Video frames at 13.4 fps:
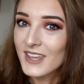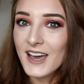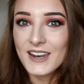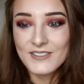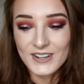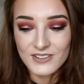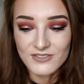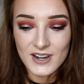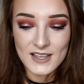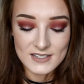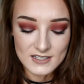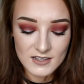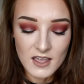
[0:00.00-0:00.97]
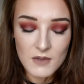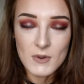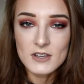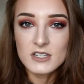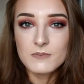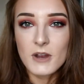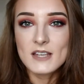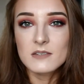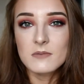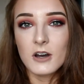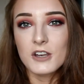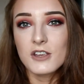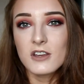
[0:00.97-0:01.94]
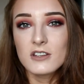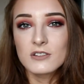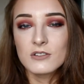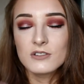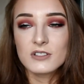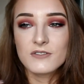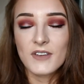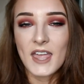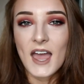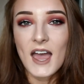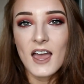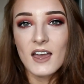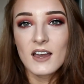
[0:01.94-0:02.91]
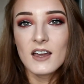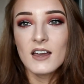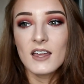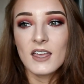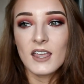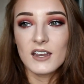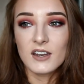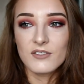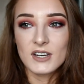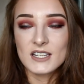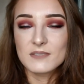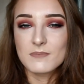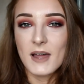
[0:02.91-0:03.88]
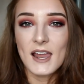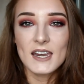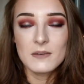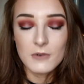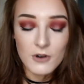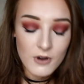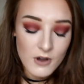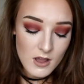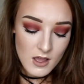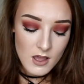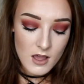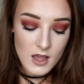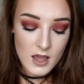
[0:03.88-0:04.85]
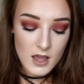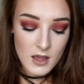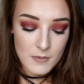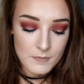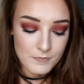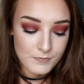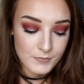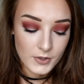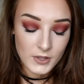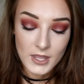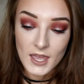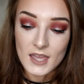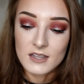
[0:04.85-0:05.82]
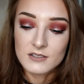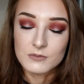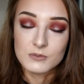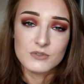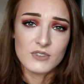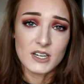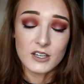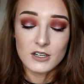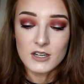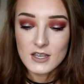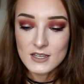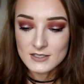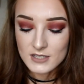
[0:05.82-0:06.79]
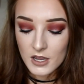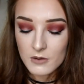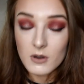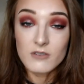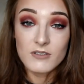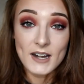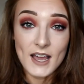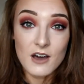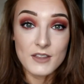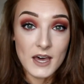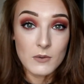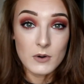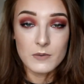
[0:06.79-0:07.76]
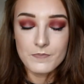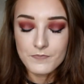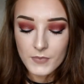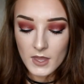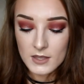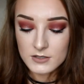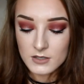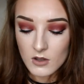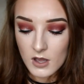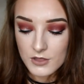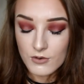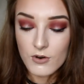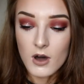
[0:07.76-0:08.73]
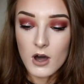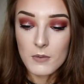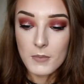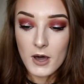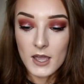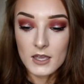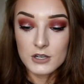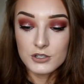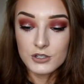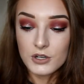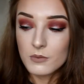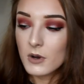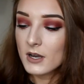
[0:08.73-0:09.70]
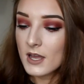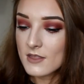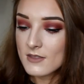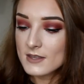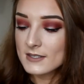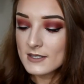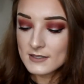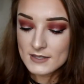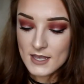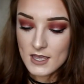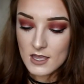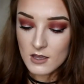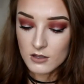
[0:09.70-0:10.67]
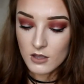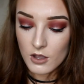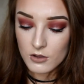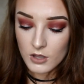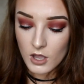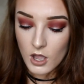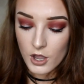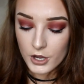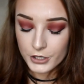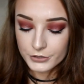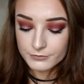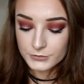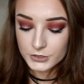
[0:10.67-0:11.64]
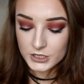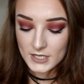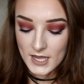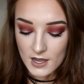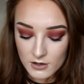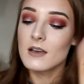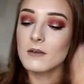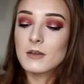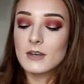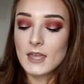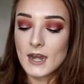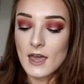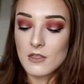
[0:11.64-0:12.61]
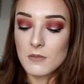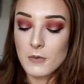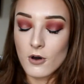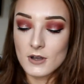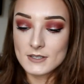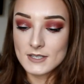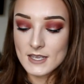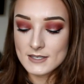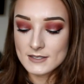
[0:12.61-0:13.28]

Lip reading: I didn't really realize because like when you spray something on you, you sort of just forget, you don't really smell it anymore, but yeah, it was really good. So I ran out of that one, so I thought I'd buy a new one, and this is the Coco Chanel. I'm gonna get it out of the box.